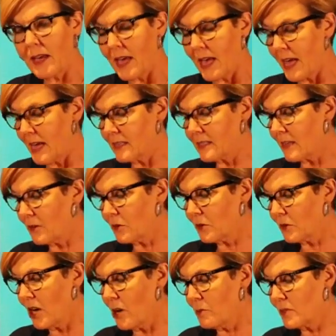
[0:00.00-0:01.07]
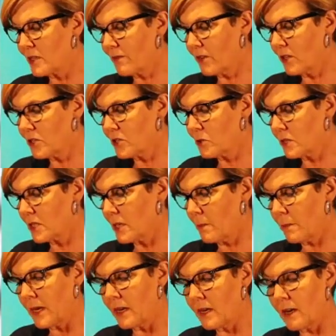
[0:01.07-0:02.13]
as Oklahoma's first
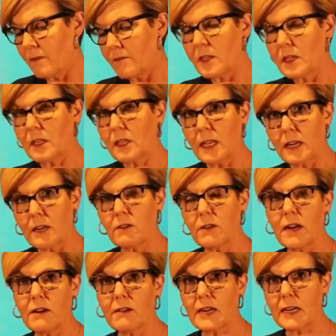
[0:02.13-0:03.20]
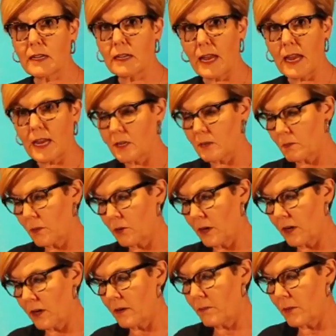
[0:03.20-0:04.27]
recipient of the Literary
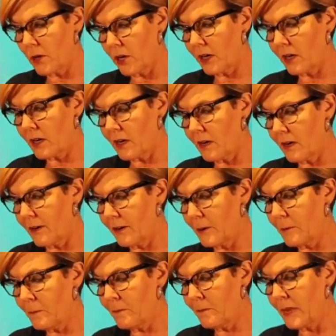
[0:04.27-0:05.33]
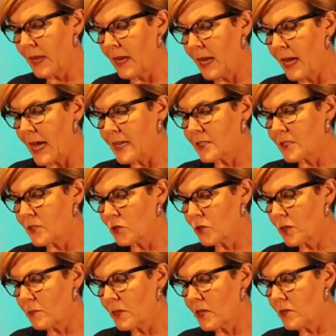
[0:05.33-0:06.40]
Landmark Honor as a
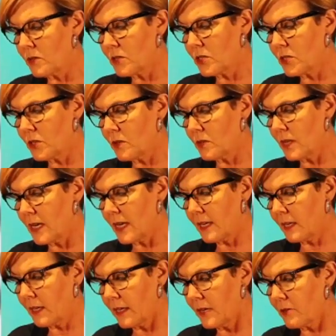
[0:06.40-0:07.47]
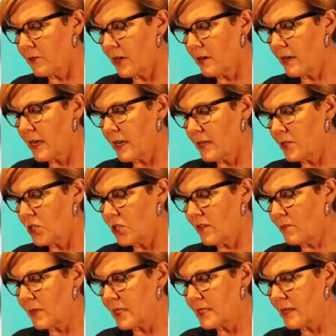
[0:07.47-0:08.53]
tribute to the literary
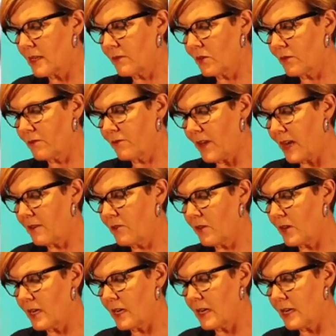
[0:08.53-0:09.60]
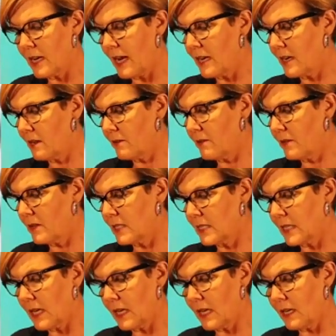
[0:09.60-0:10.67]
achievements of their favorite native
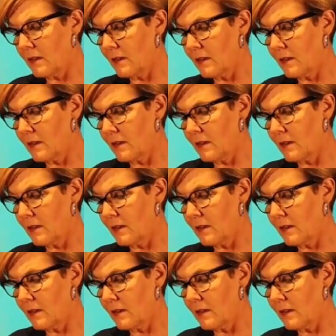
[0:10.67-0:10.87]
son,